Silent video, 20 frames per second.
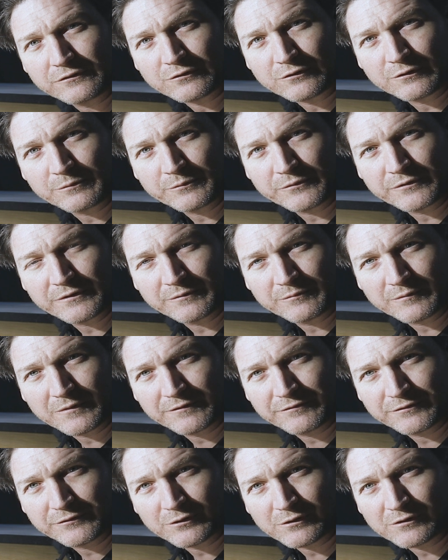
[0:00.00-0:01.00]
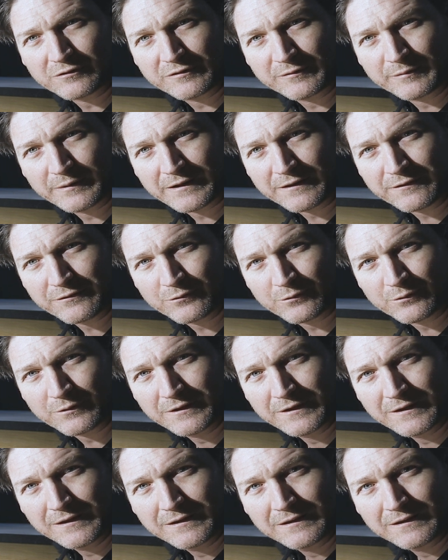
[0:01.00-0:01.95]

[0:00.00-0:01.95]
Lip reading: scrims in my photography, but I thought